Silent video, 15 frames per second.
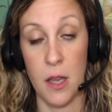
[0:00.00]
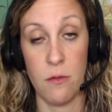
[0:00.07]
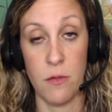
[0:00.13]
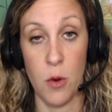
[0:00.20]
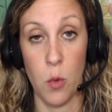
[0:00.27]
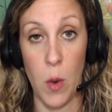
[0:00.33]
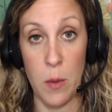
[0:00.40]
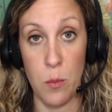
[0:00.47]
if
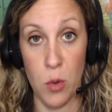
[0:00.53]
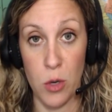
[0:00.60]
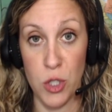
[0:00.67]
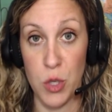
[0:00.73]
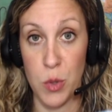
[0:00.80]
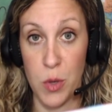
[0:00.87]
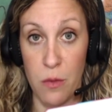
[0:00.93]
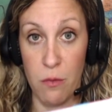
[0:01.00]
they're
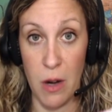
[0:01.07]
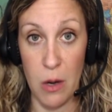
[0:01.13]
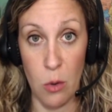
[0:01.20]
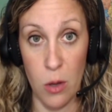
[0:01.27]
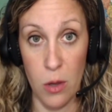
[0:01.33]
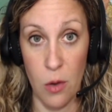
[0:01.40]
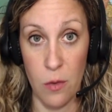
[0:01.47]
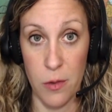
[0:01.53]
whiteboards, you can write
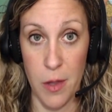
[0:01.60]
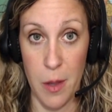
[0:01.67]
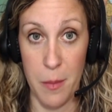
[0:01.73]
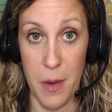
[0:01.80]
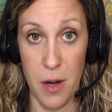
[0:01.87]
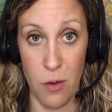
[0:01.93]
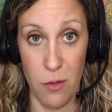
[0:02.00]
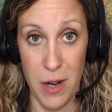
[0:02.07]
all over them
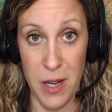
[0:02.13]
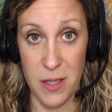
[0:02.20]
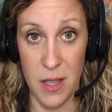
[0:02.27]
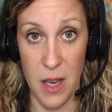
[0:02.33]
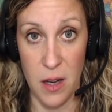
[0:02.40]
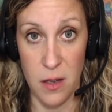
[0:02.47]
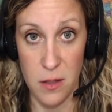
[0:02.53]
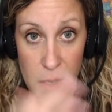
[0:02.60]
and erase
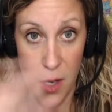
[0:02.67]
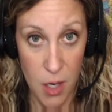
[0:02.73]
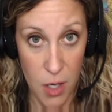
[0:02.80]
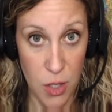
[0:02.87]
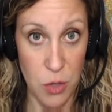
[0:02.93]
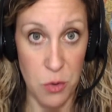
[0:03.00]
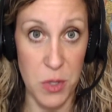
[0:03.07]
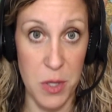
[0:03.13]
and
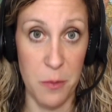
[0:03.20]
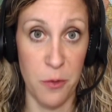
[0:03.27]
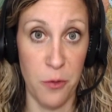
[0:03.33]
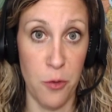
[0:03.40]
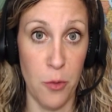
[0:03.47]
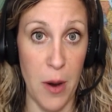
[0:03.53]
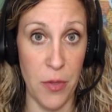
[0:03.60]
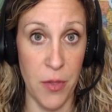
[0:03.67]
use them
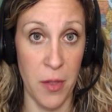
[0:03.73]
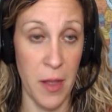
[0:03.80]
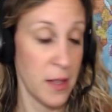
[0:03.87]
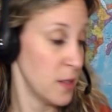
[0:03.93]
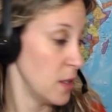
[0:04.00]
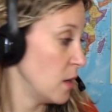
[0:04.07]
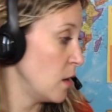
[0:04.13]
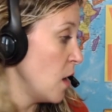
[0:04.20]
throughout the
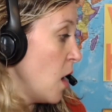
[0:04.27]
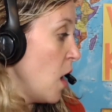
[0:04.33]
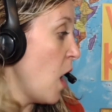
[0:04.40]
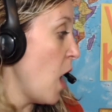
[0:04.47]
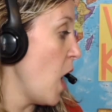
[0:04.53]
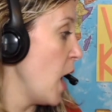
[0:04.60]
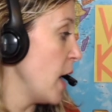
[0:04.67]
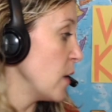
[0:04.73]
lesson.
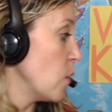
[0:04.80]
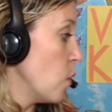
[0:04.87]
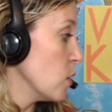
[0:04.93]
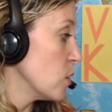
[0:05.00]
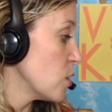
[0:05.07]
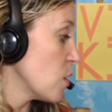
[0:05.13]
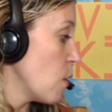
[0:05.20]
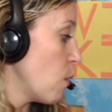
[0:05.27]
I
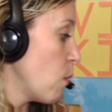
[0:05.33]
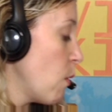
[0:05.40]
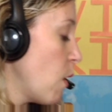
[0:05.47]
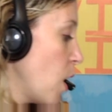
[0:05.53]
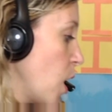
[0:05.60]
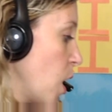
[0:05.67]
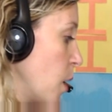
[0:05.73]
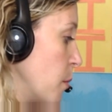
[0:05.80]
also
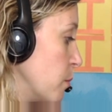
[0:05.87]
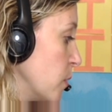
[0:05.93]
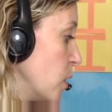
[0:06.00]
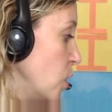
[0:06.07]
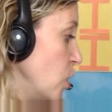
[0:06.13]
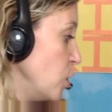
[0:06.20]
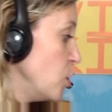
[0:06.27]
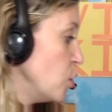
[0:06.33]
um,
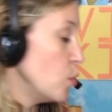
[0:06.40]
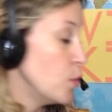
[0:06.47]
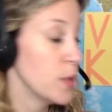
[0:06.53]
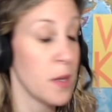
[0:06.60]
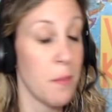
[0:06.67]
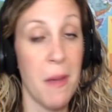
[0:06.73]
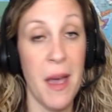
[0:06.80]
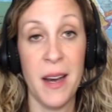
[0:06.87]

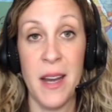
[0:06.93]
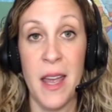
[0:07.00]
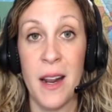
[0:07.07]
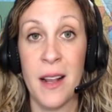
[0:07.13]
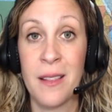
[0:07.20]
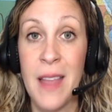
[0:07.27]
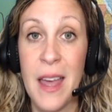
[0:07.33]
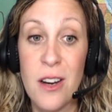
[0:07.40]
use
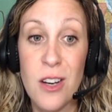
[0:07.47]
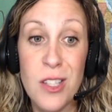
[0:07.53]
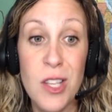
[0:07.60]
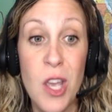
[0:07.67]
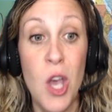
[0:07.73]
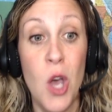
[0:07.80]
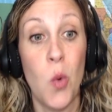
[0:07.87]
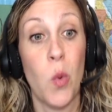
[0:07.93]
magnetic letters,
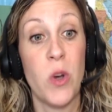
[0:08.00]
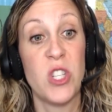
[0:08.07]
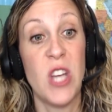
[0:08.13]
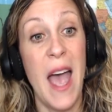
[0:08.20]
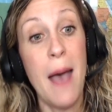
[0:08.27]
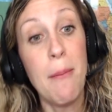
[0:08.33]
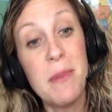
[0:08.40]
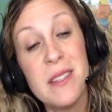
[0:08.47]
which
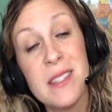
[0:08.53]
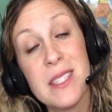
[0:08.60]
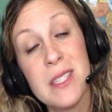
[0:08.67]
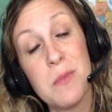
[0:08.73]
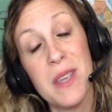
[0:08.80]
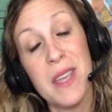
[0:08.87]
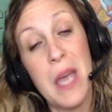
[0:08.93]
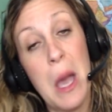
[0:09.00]
happens to
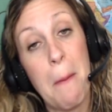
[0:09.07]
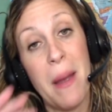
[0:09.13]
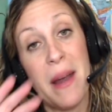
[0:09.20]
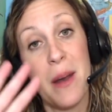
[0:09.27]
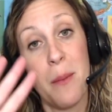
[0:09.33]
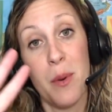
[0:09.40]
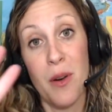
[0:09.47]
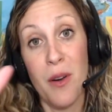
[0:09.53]
be my
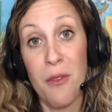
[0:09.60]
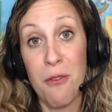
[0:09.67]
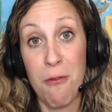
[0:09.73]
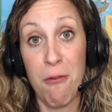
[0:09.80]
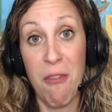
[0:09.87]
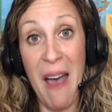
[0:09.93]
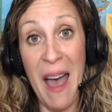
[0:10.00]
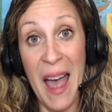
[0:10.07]
number
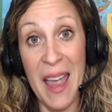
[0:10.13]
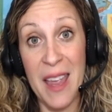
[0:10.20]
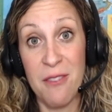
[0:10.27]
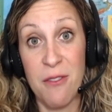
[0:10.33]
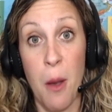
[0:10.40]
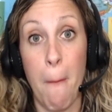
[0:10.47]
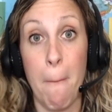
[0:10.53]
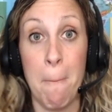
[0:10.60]

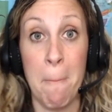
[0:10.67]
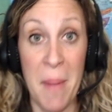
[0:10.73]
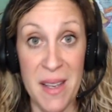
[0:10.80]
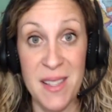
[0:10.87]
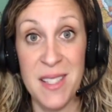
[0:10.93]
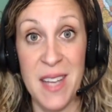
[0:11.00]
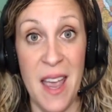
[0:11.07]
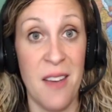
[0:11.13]
five
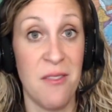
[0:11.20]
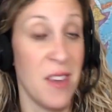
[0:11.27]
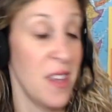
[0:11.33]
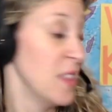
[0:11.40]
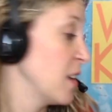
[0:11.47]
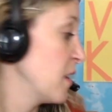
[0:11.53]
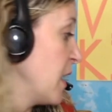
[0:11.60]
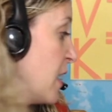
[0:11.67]
must-have
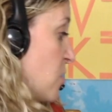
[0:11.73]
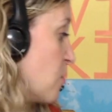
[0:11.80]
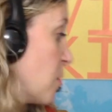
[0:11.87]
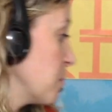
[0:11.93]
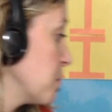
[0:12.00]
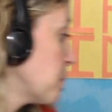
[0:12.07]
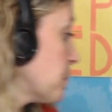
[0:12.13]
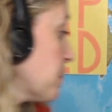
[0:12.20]
in the classroom.